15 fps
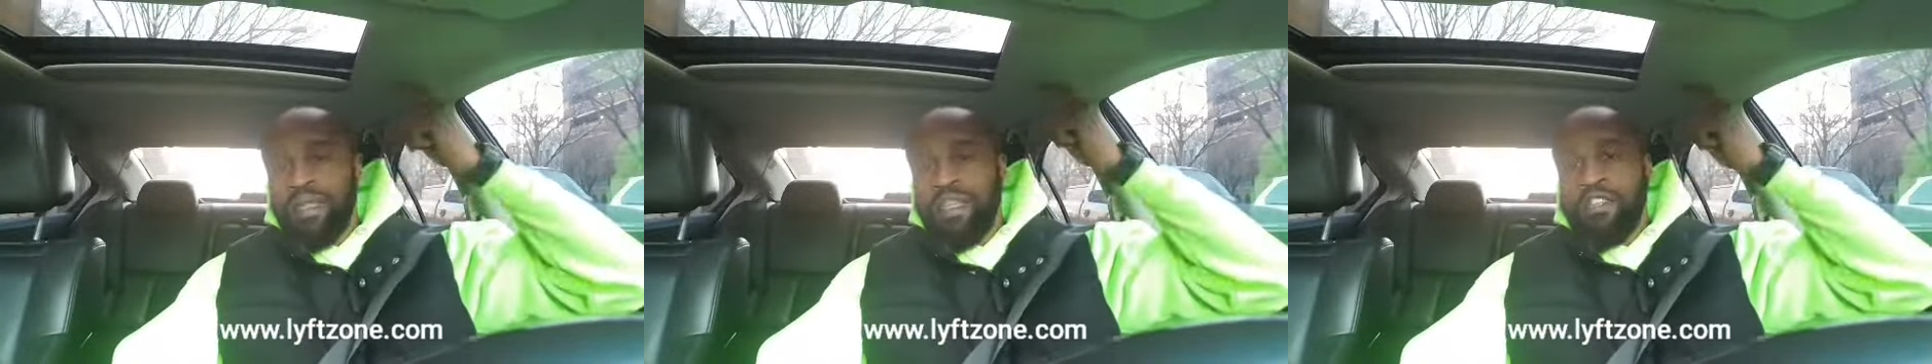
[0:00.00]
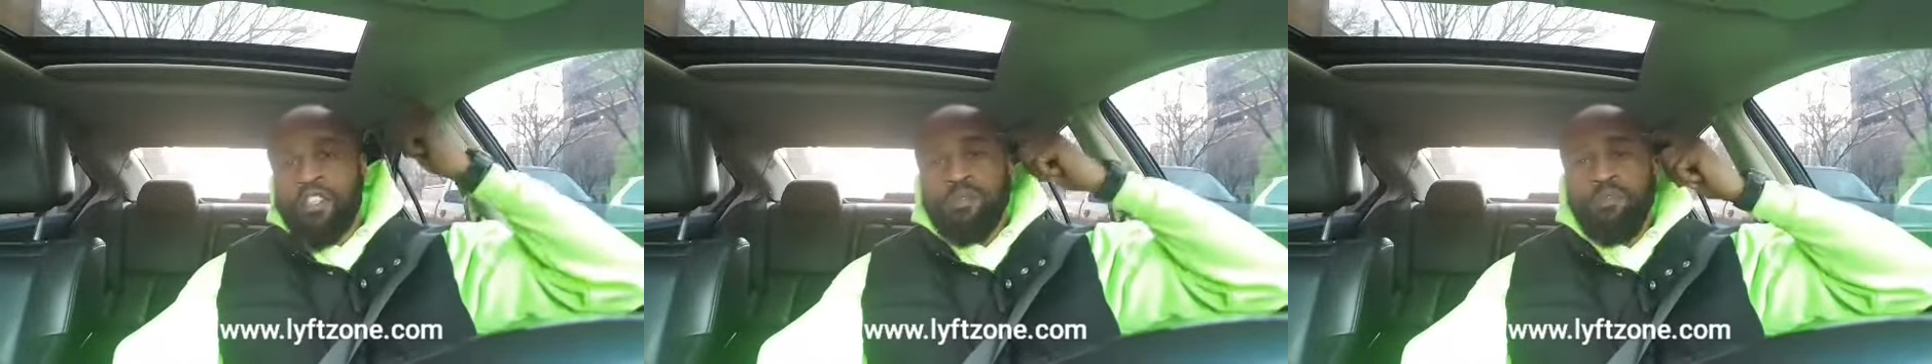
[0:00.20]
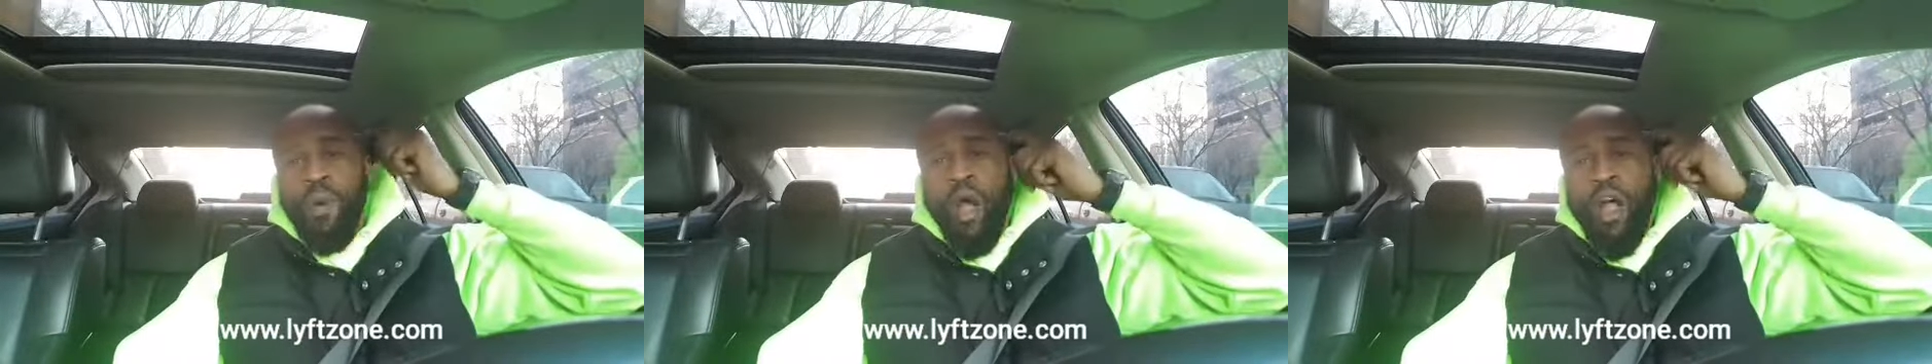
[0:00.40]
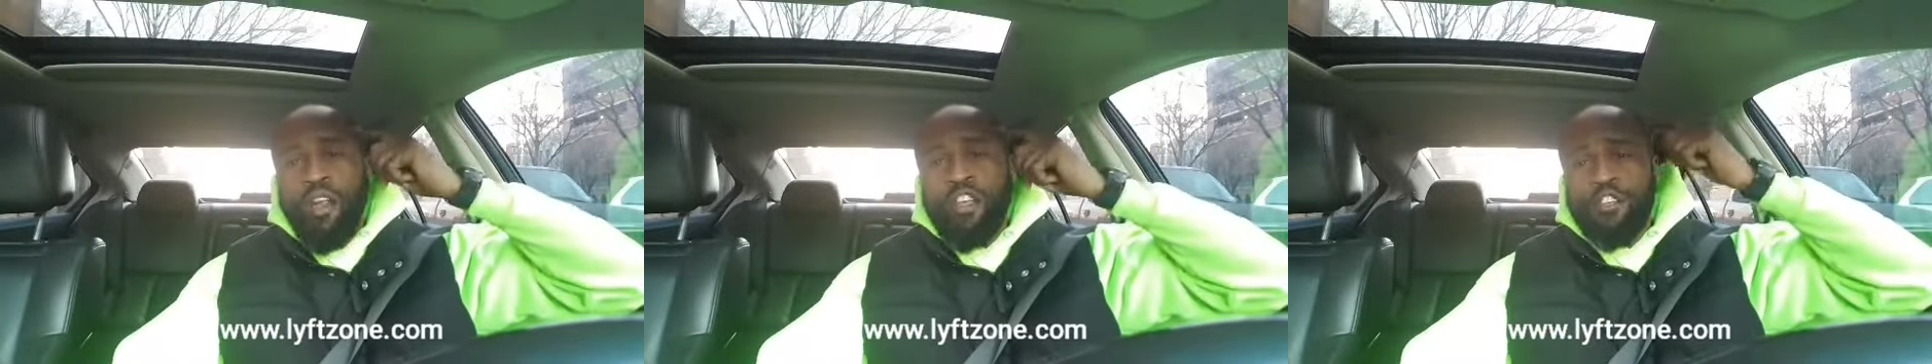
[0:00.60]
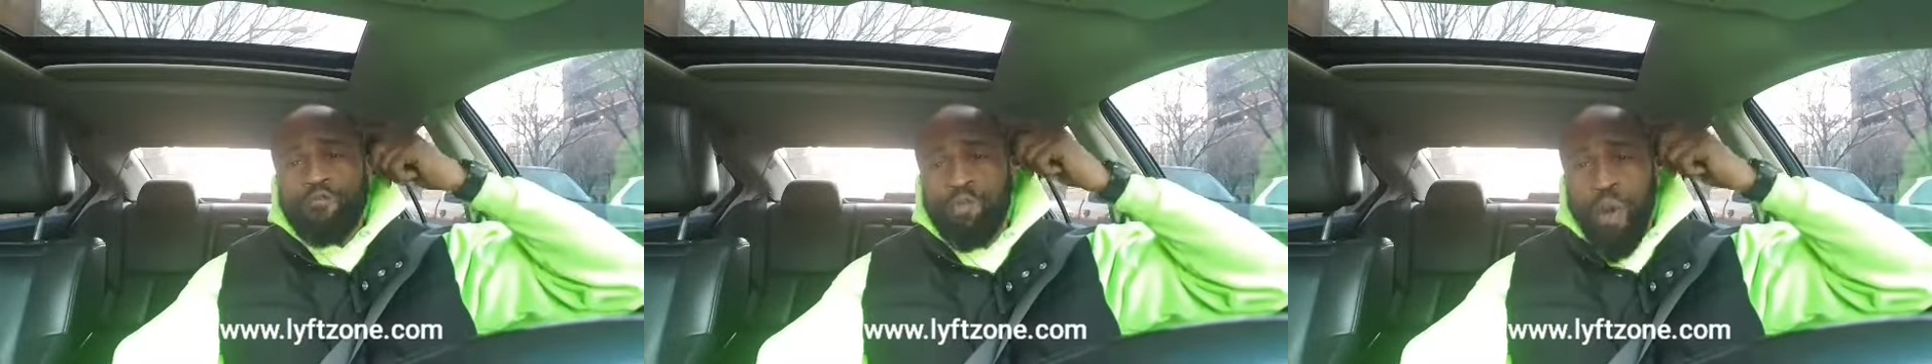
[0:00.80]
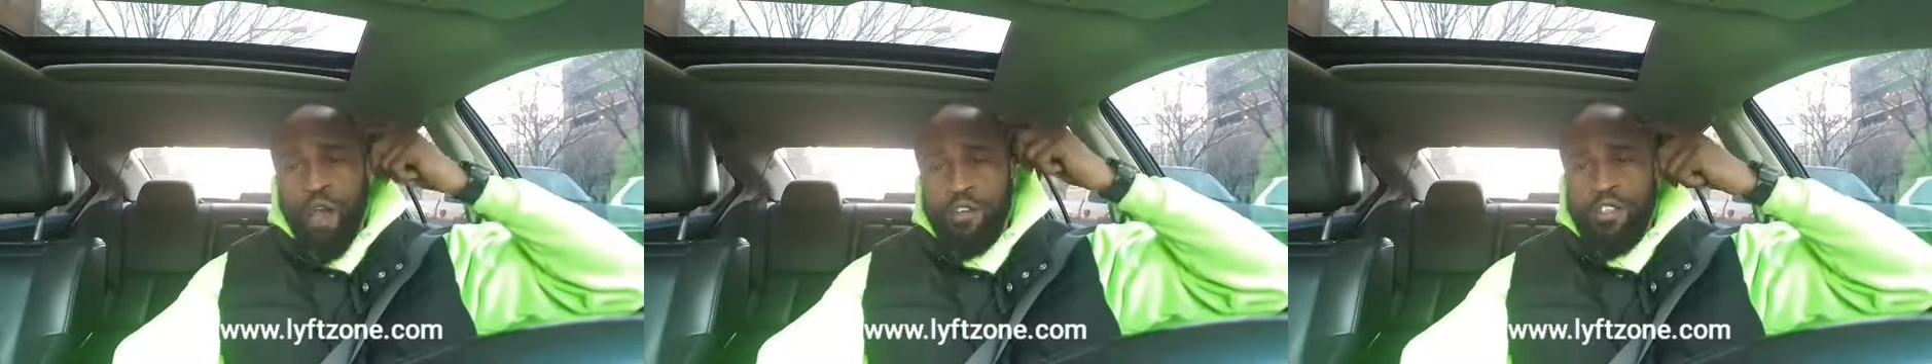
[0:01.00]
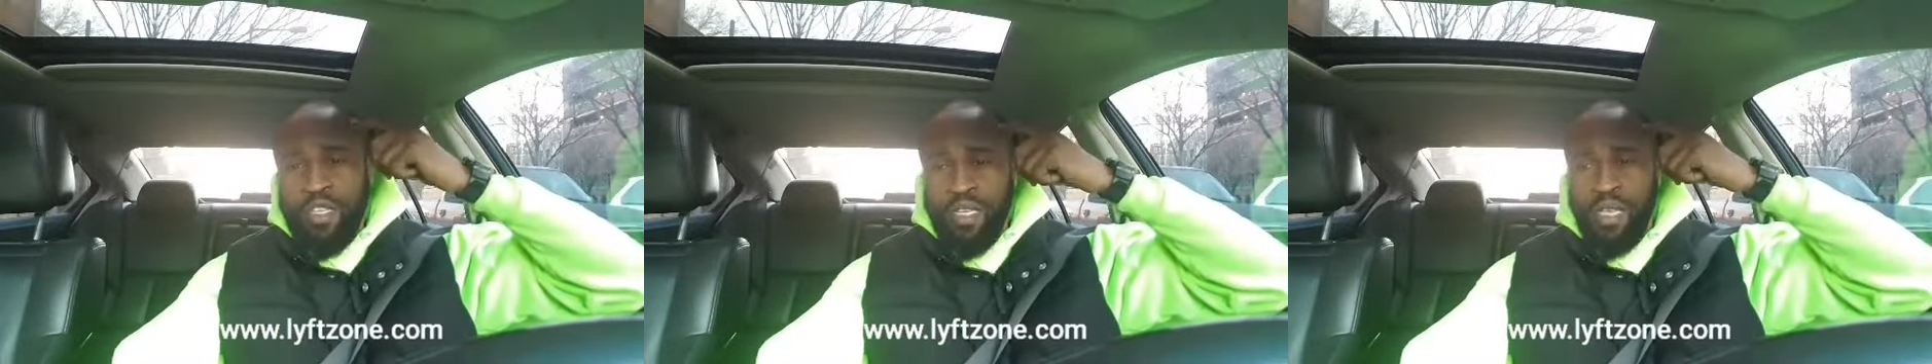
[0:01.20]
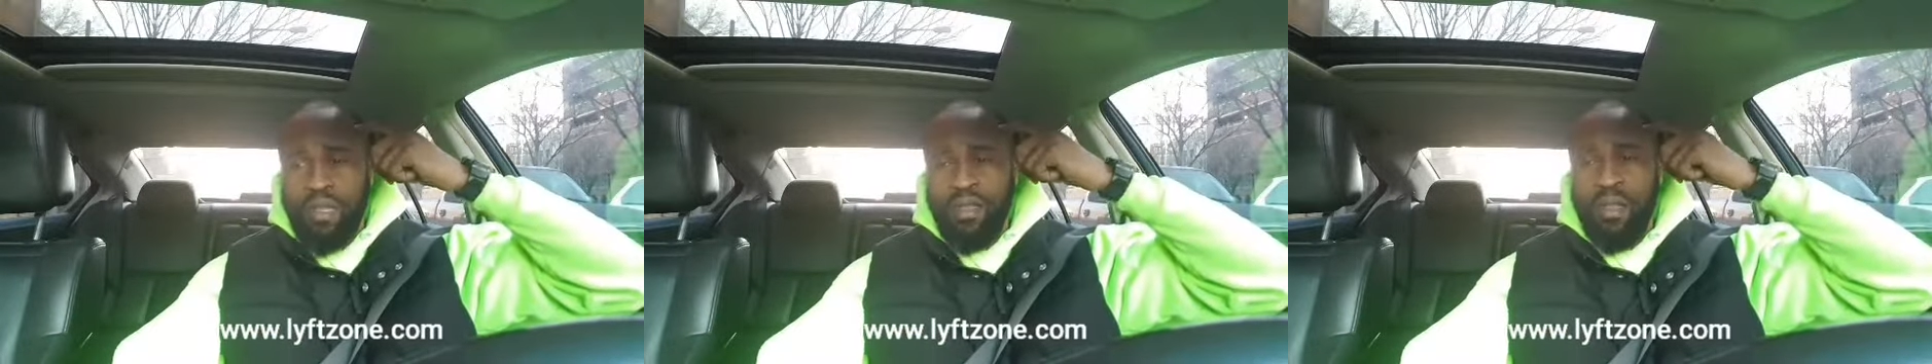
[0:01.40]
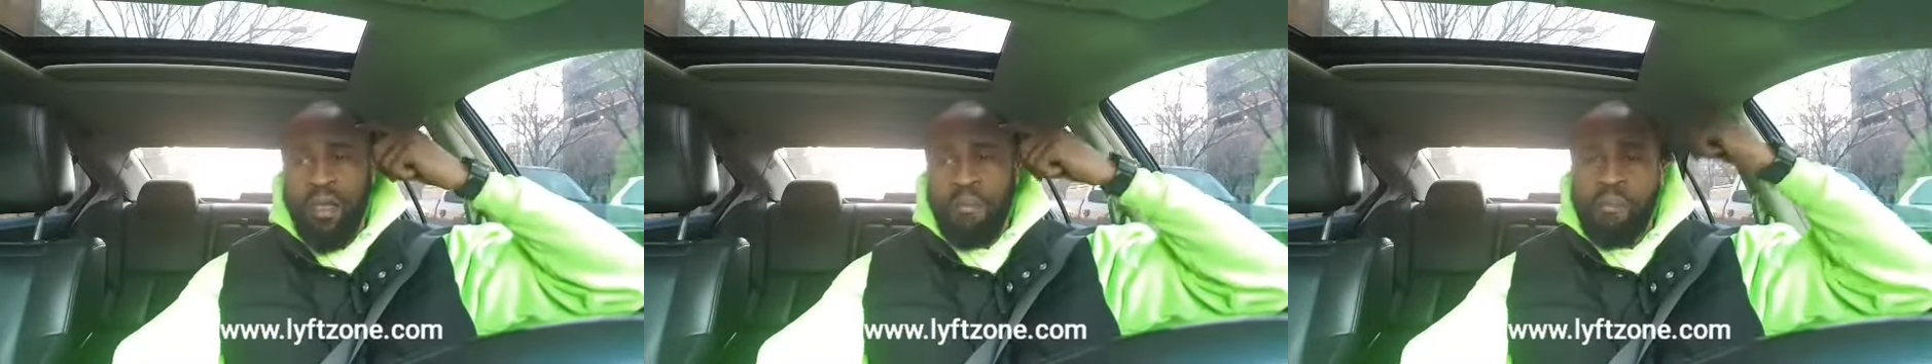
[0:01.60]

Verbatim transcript: the smartest person,